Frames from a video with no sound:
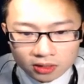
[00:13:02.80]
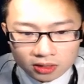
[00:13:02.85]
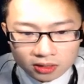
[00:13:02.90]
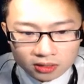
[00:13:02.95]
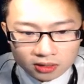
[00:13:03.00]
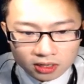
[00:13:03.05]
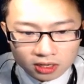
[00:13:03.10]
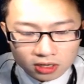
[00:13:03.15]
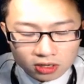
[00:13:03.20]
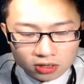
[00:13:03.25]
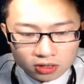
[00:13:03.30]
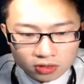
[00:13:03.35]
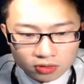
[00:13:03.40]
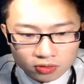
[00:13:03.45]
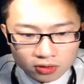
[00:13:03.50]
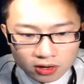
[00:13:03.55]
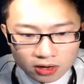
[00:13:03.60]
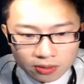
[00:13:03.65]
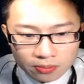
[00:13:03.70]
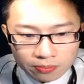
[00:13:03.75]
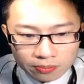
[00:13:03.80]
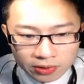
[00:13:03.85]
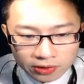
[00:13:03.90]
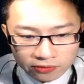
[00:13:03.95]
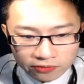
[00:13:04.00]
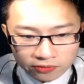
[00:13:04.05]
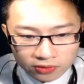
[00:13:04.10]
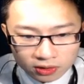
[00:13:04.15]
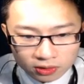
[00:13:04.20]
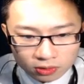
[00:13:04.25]
Then you're going to create a
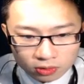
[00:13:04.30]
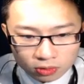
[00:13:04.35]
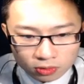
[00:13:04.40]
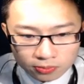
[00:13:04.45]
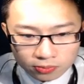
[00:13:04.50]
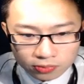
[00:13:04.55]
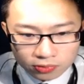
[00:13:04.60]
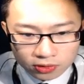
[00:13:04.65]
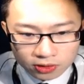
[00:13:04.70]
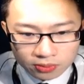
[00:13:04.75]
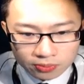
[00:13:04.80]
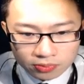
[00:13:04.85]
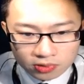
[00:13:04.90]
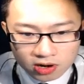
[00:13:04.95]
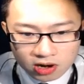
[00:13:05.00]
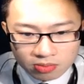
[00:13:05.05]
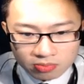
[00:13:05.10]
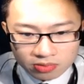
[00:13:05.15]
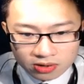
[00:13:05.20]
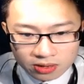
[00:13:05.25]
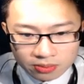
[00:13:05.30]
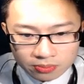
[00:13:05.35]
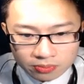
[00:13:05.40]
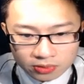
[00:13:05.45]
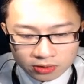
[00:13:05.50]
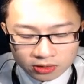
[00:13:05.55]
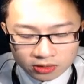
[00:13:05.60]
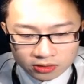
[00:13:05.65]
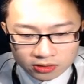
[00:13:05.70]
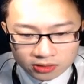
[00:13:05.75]
method called print prime
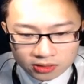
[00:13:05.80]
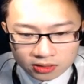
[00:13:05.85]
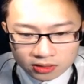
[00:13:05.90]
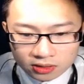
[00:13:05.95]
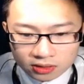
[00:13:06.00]
numbers.